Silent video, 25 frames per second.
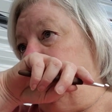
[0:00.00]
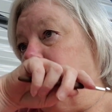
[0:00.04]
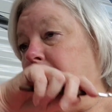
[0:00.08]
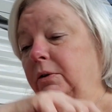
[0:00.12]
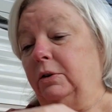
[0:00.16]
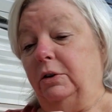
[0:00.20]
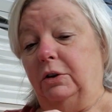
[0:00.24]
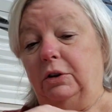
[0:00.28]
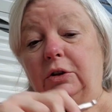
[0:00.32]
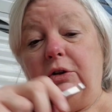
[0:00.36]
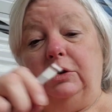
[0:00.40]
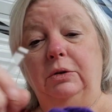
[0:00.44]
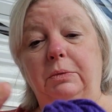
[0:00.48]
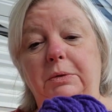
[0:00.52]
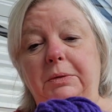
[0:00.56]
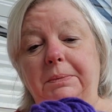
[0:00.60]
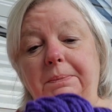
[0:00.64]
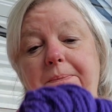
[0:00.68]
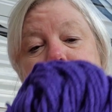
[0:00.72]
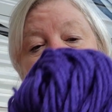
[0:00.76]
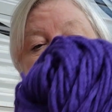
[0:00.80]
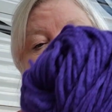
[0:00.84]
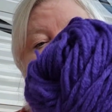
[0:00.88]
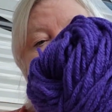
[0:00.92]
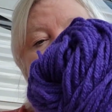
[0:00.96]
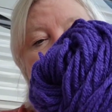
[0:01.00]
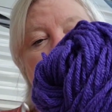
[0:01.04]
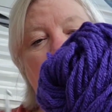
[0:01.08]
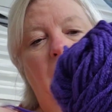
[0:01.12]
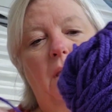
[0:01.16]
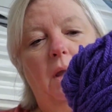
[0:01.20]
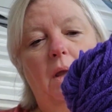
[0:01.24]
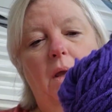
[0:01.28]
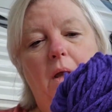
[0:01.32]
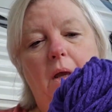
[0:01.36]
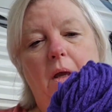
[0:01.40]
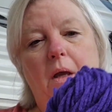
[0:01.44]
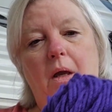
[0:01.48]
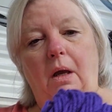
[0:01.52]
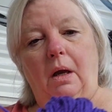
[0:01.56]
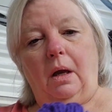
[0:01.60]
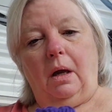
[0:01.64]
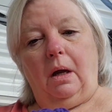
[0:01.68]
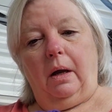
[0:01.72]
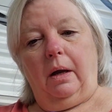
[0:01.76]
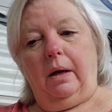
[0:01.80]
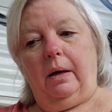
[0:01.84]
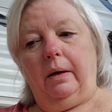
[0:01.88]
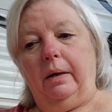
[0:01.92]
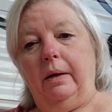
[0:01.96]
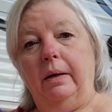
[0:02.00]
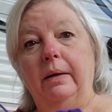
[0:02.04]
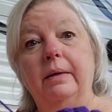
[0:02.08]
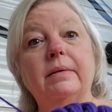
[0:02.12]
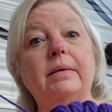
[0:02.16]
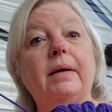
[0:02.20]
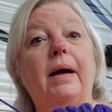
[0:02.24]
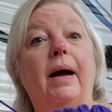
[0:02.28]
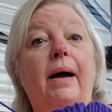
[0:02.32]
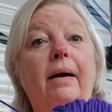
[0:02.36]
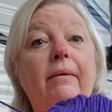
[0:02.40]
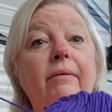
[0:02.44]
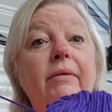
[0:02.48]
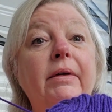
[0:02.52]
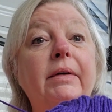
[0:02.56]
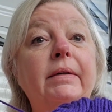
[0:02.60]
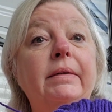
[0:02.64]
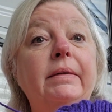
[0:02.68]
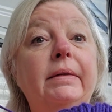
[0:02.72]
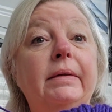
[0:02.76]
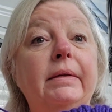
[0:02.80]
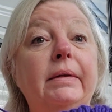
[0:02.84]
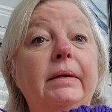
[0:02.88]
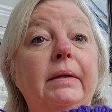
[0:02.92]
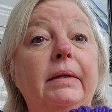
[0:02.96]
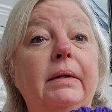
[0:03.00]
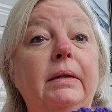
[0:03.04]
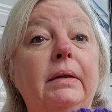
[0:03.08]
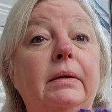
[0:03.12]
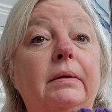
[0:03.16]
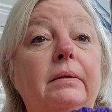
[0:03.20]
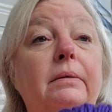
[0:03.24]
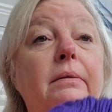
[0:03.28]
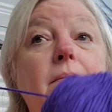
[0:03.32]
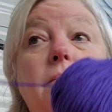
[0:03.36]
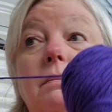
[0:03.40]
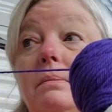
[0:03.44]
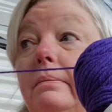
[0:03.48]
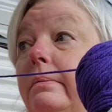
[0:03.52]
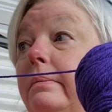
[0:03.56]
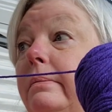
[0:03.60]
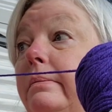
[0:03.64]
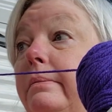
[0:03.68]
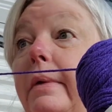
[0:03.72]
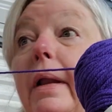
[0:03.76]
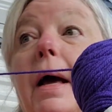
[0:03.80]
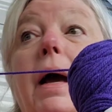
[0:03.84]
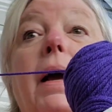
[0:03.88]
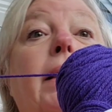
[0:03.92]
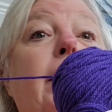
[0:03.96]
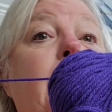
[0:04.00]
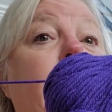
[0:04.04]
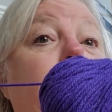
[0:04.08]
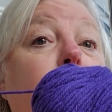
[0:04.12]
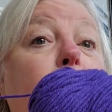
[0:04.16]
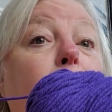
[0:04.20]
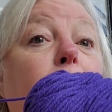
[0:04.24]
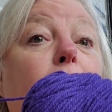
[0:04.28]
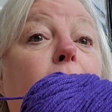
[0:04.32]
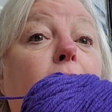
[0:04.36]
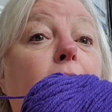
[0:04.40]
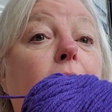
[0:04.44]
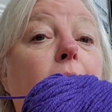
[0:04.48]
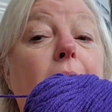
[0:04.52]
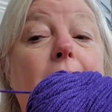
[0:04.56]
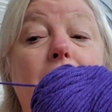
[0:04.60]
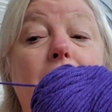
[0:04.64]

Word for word: oh, excuse me. And he is obviously not here.